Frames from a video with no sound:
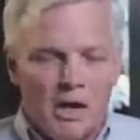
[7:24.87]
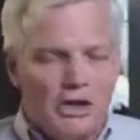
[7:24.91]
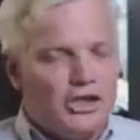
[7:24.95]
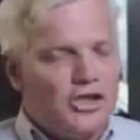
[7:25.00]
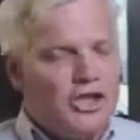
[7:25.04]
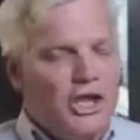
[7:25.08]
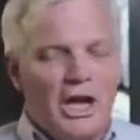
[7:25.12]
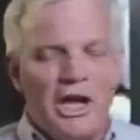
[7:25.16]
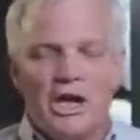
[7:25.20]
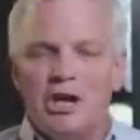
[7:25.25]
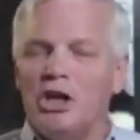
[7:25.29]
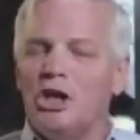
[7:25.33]

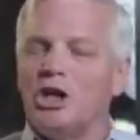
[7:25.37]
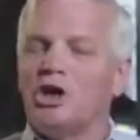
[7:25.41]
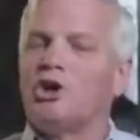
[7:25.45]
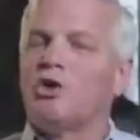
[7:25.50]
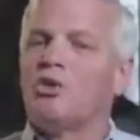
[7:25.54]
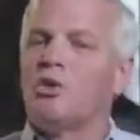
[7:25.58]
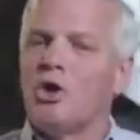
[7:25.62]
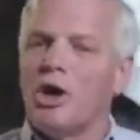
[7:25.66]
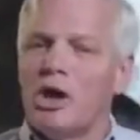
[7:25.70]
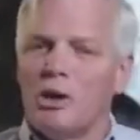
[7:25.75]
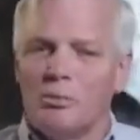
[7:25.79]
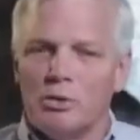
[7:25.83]
It's taken an
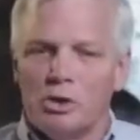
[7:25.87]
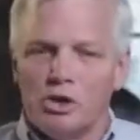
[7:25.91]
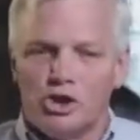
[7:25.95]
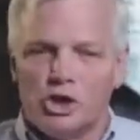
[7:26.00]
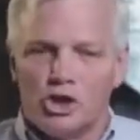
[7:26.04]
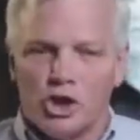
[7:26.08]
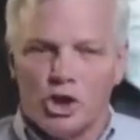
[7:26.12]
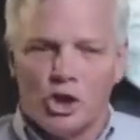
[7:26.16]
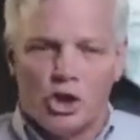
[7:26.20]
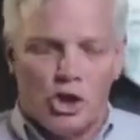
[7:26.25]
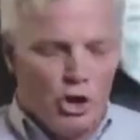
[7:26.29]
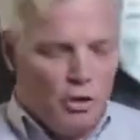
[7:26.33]

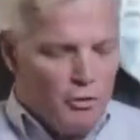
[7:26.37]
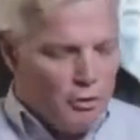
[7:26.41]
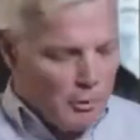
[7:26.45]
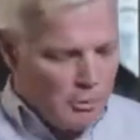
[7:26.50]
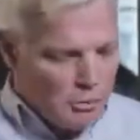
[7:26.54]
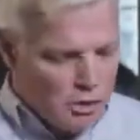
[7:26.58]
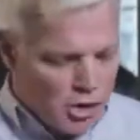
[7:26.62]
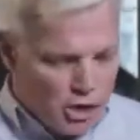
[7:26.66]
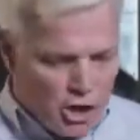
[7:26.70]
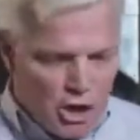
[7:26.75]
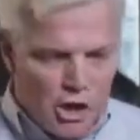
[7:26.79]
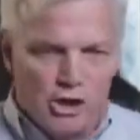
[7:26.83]
incredible journey
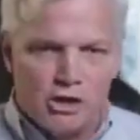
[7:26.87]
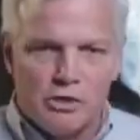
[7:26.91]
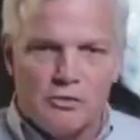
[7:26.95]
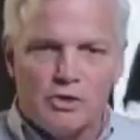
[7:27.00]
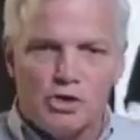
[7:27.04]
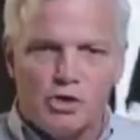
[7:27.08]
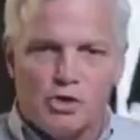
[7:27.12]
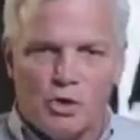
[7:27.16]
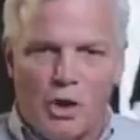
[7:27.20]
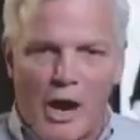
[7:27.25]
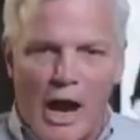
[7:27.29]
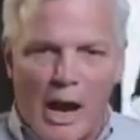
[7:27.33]
from
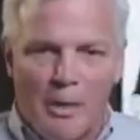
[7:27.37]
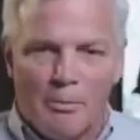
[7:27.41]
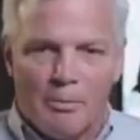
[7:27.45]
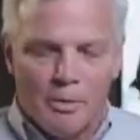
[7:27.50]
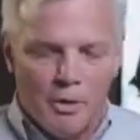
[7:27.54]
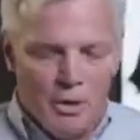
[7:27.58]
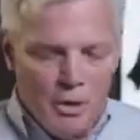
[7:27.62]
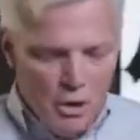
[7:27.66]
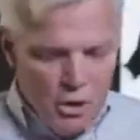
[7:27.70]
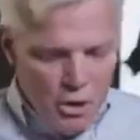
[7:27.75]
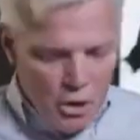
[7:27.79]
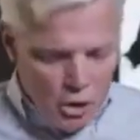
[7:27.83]
skids of
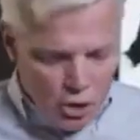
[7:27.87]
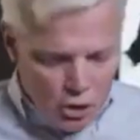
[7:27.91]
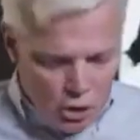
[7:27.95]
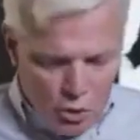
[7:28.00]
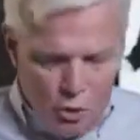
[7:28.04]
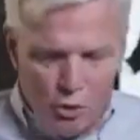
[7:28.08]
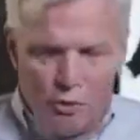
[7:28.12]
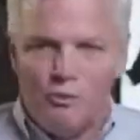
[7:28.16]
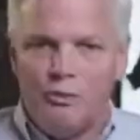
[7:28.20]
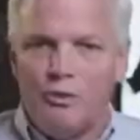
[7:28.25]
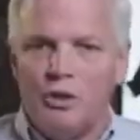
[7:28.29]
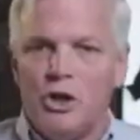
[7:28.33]
scrap
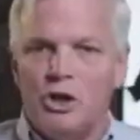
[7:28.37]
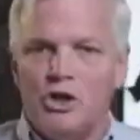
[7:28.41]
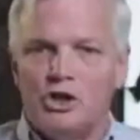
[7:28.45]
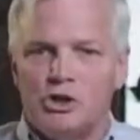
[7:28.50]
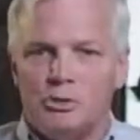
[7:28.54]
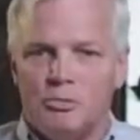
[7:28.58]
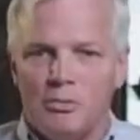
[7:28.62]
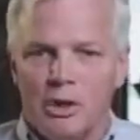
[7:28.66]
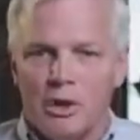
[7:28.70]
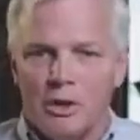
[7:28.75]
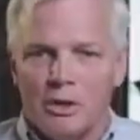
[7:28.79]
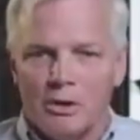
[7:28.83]
to a
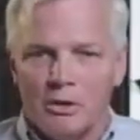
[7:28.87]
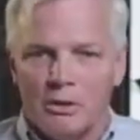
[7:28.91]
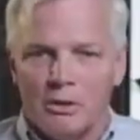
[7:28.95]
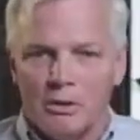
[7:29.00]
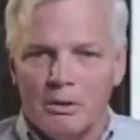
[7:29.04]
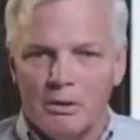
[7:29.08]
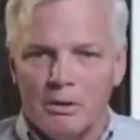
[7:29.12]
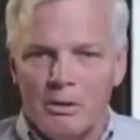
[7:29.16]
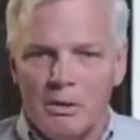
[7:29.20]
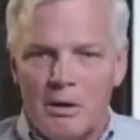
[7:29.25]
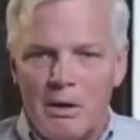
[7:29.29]
finished meter.